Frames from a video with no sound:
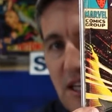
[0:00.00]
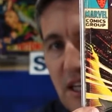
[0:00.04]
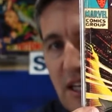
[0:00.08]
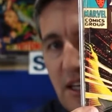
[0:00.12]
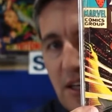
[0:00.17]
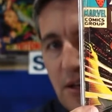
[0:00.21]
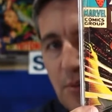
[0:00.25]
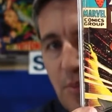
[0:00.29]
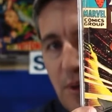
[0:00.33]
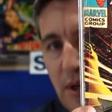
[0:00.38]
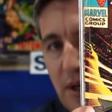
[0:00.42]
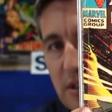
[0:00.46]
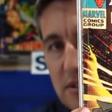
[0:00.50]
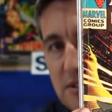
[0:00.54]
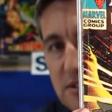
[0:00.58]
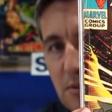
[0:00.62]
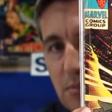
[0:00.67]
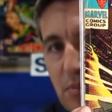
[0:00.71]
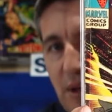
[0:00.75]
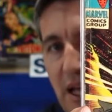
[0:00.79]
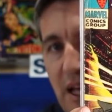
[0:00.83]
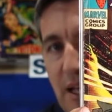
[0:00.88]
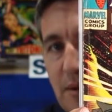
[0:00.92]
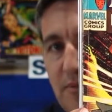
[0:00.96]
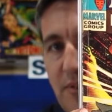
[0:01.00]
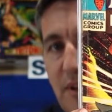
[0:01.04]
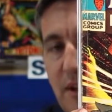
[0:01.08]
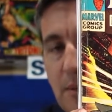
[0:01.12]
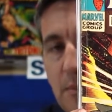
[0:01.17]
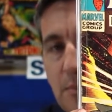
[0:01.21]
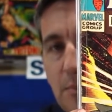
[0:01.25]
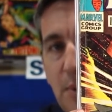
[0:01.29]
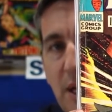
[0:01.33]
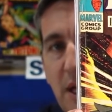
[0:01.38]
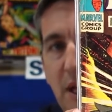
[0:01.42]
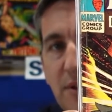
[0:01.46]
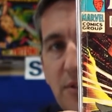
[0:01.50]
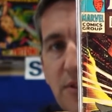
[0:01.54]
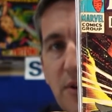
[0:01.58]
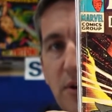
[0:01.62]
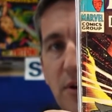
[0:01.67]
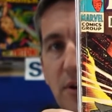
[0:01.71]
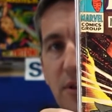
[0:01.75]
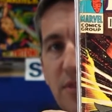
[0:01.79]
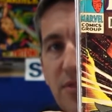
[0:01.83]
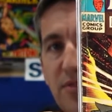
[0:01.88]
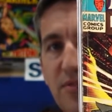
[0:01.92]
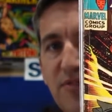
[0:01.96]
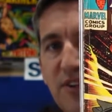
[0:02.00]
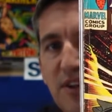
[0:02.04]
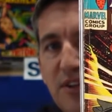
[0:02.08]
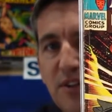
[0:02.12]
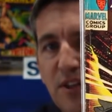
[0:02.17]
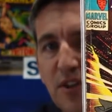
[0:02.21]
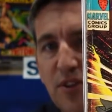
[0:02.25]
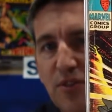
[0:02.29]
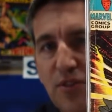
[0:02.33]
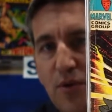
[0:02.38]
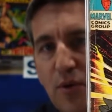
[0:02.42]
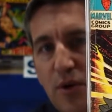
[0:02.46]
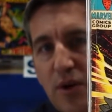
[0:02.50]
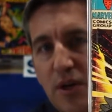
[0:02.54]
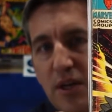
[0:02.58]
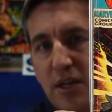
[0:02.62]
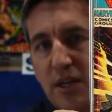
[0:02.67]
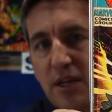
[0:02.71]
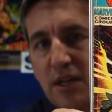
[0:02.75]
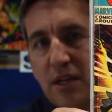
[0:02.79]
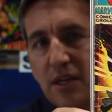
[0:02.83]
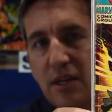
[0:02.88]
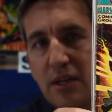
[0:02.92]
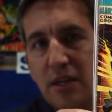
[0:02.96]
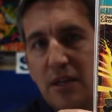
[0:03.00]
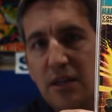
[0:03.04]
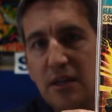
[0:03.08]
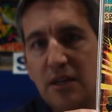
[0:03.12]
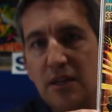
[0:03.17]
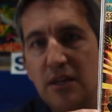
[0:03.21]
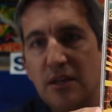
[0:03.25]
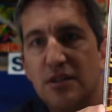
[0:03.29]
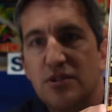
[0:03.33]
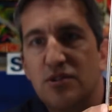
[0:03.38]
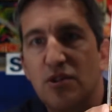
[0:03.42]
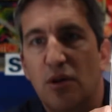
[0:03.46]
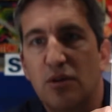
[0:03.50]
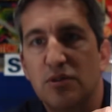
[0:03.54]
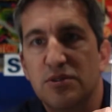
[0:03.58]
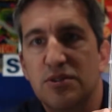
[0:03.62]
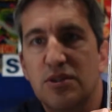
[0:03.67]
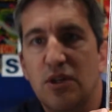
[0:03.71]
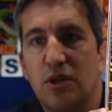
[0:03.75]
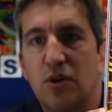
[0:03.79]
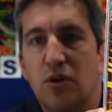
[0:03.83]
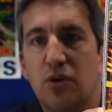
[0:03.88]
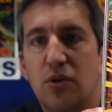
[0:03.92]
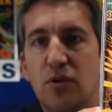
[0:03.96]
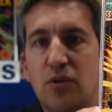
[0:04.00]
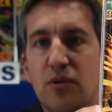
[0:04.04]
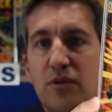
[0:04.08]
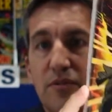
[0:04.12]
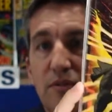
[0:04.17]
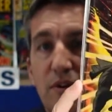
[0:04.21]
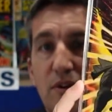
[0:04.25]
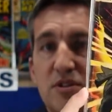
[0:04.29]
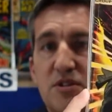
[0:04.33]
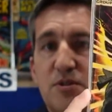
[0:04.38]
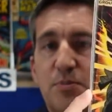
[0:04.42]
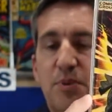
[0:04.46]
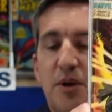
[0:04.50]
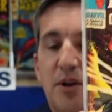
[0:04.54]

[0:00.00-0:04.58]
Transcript: second appearance of Black Panther in 53. It's also the first